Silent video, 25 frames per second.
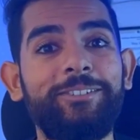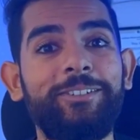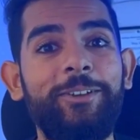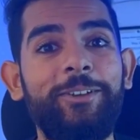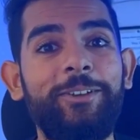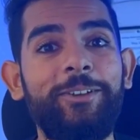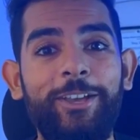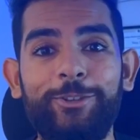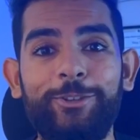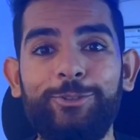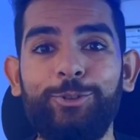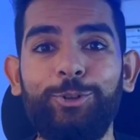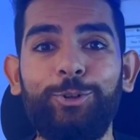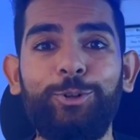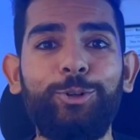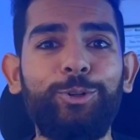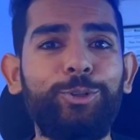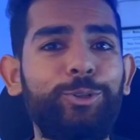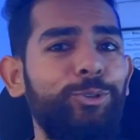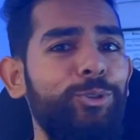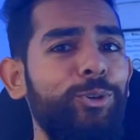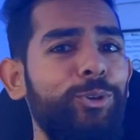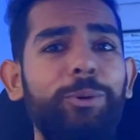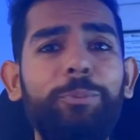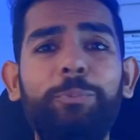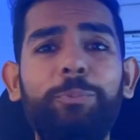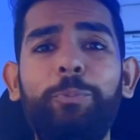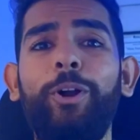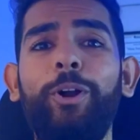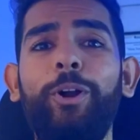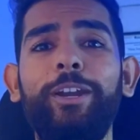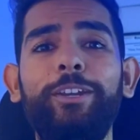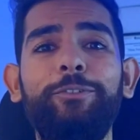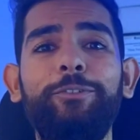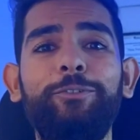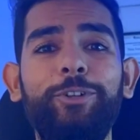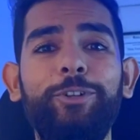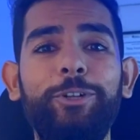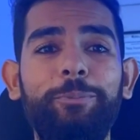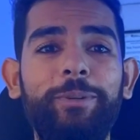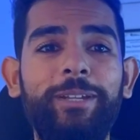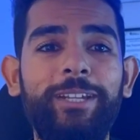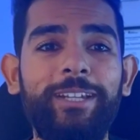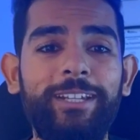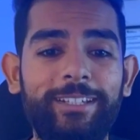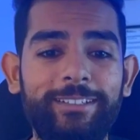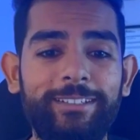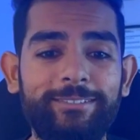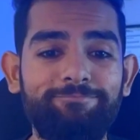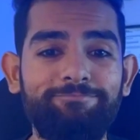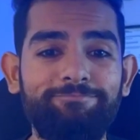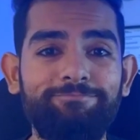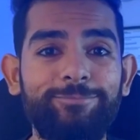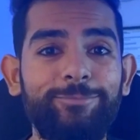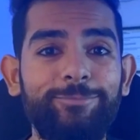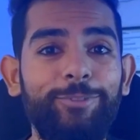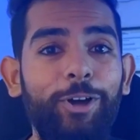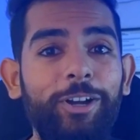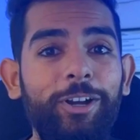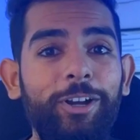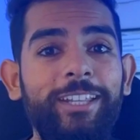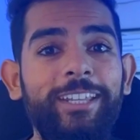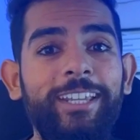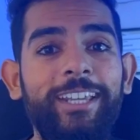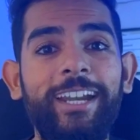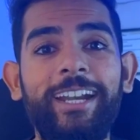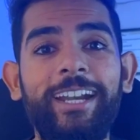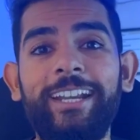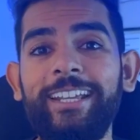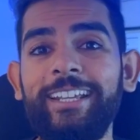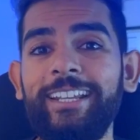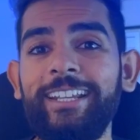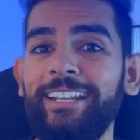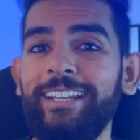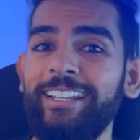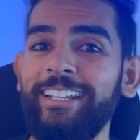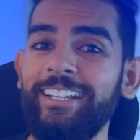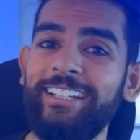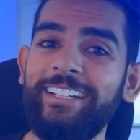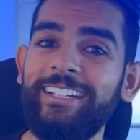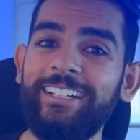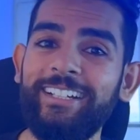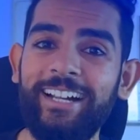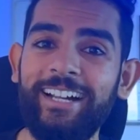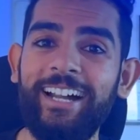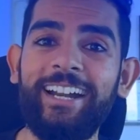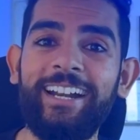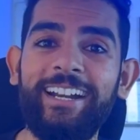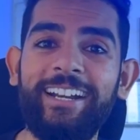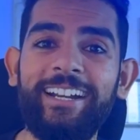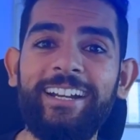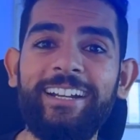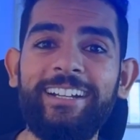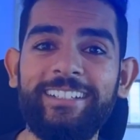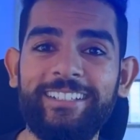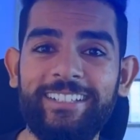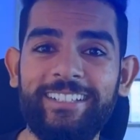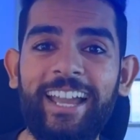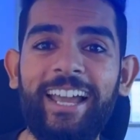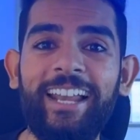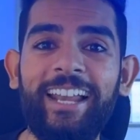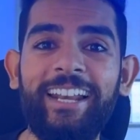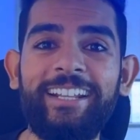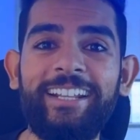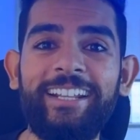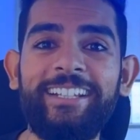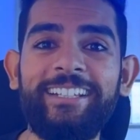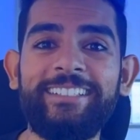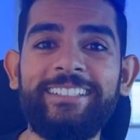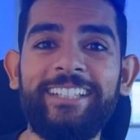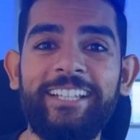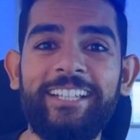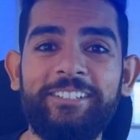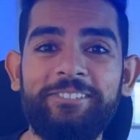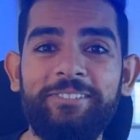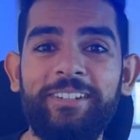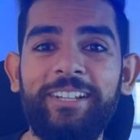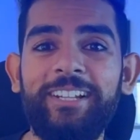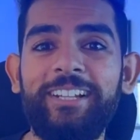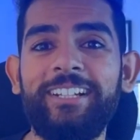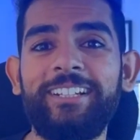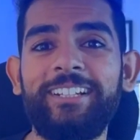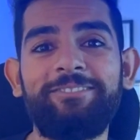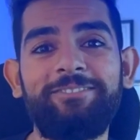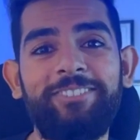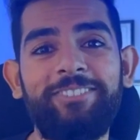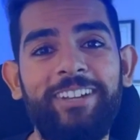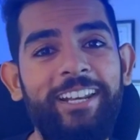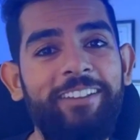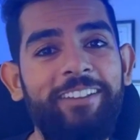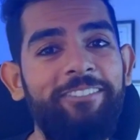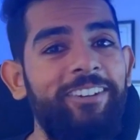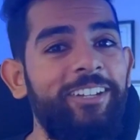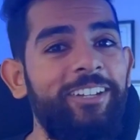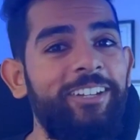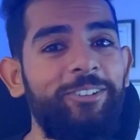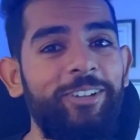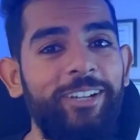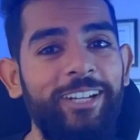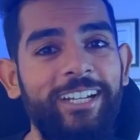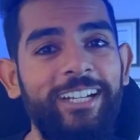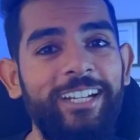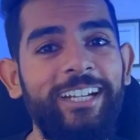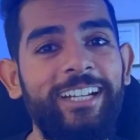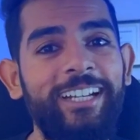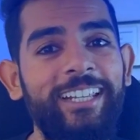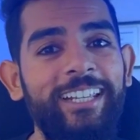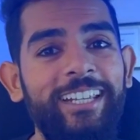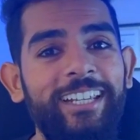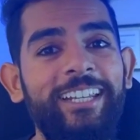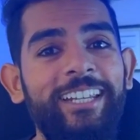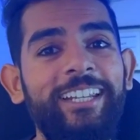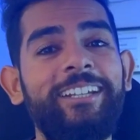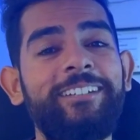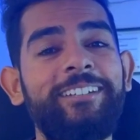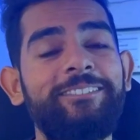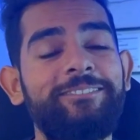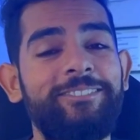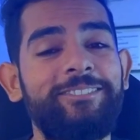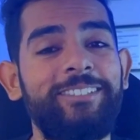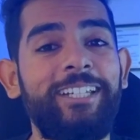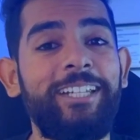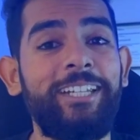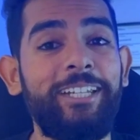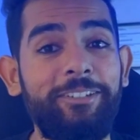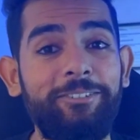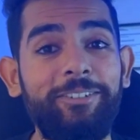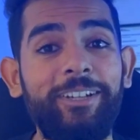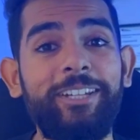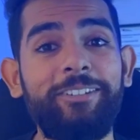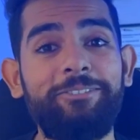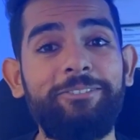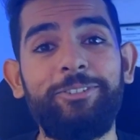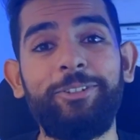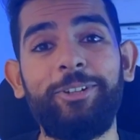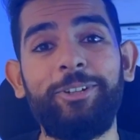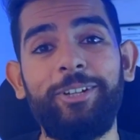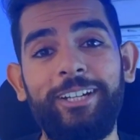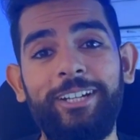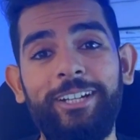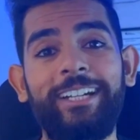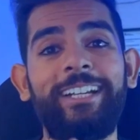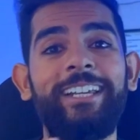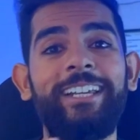So your body would be not getting the 100 calories as well whenever you are eating in a, even if you are eating